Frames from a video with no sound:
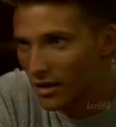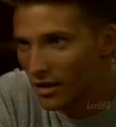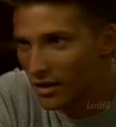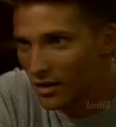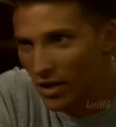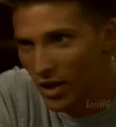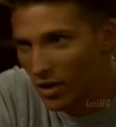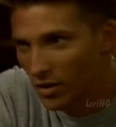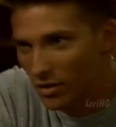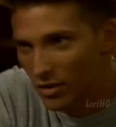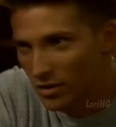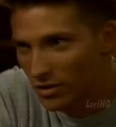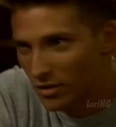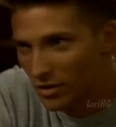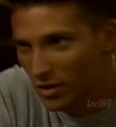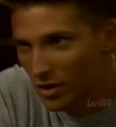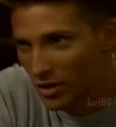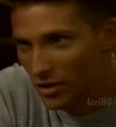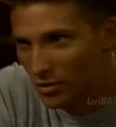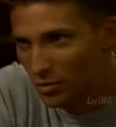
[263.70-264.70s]
Yale doesn't
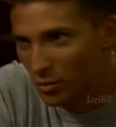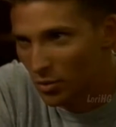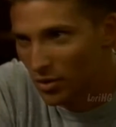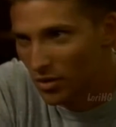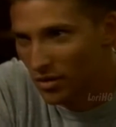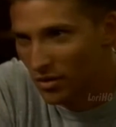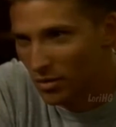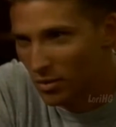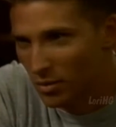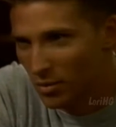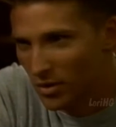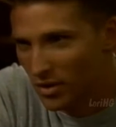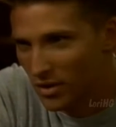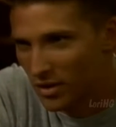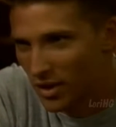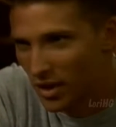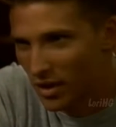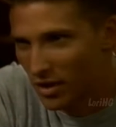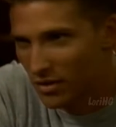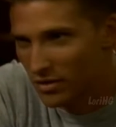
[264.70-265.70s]
cost more than $3
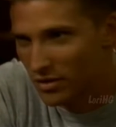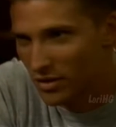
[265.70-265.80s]
million,